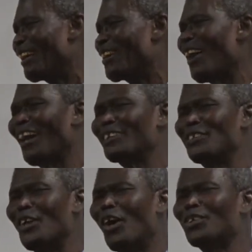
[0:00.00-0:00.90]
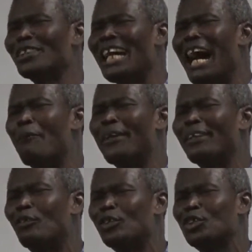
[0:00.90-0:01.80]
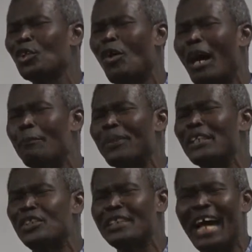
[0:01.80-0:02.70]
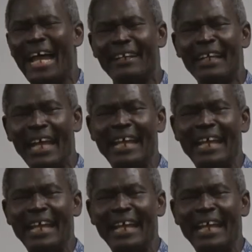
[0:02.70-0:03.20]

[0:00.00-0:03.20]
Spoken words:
God knows how many will show up each night.